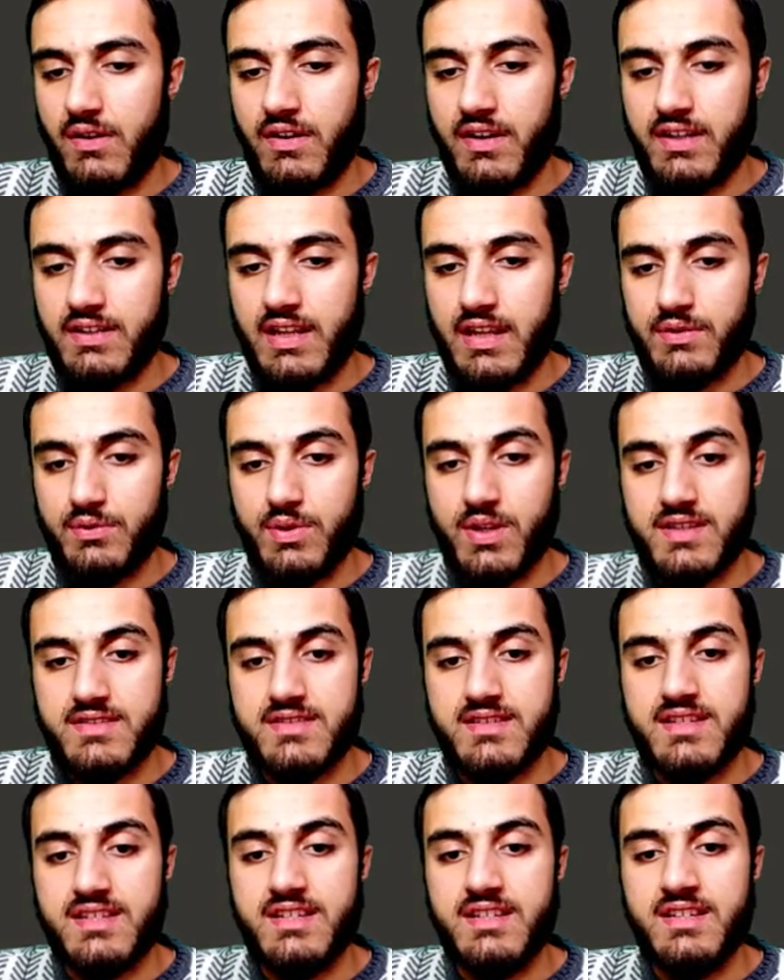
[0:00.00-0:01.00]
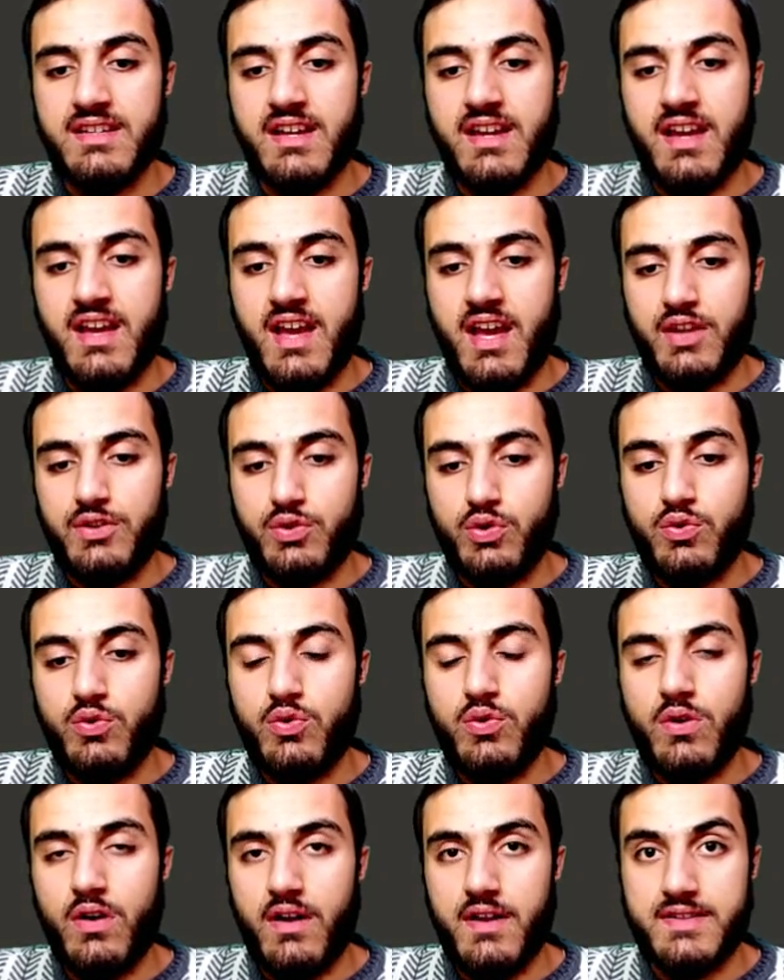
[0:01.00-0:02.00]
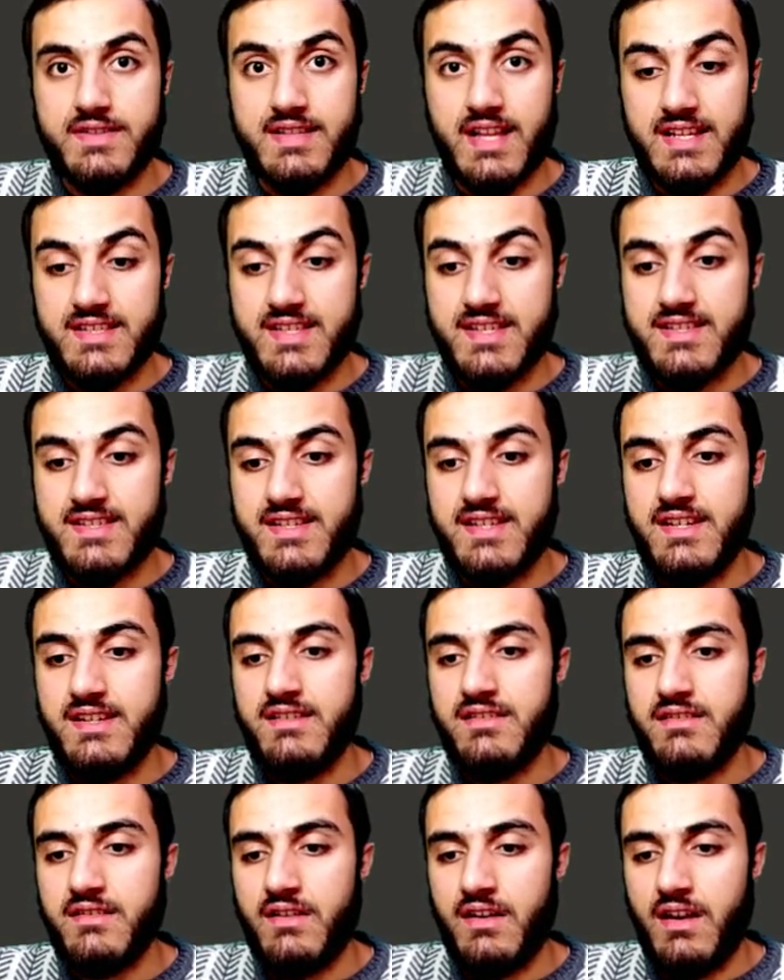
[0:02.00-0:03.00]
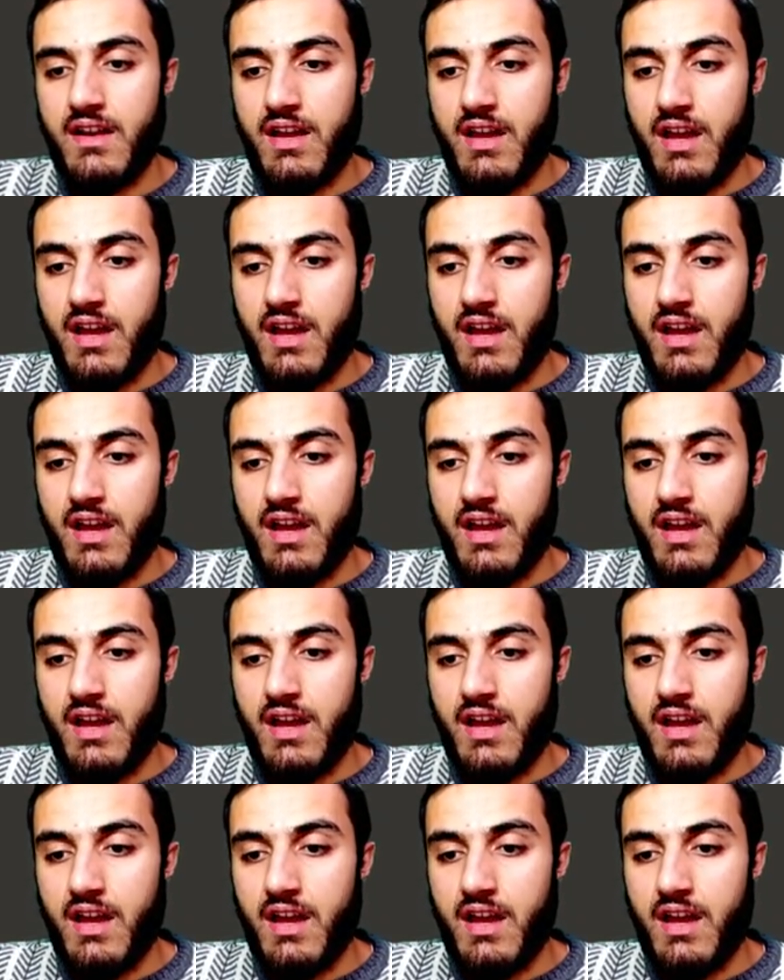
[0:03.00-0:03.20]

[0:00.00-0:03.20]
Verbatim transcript: click on it and you can see two uh, slices here